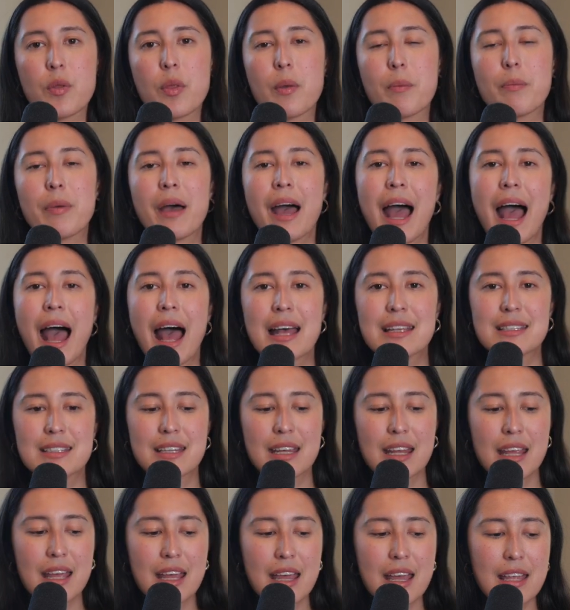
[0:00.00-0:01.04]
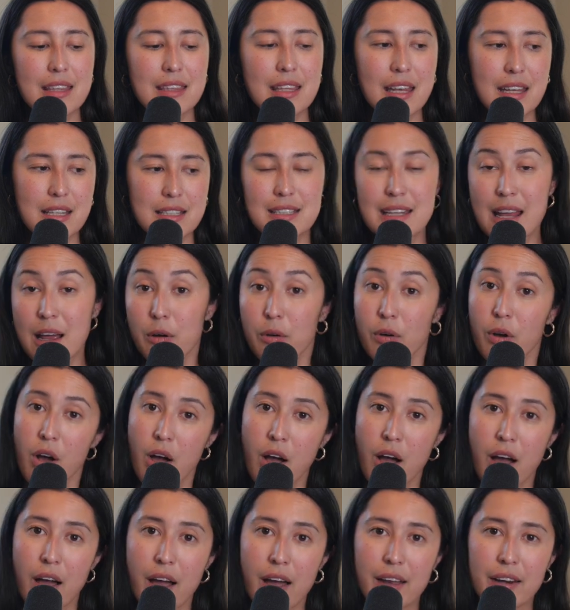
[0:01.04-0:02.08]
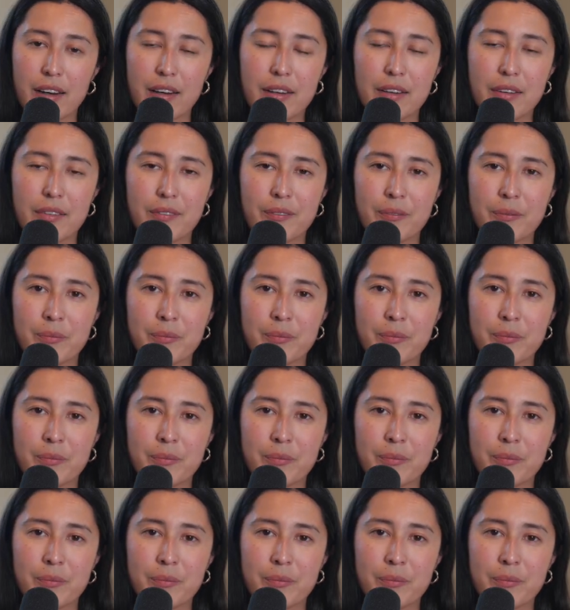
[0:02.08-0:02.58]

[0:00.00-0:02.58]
or the past that is now gone.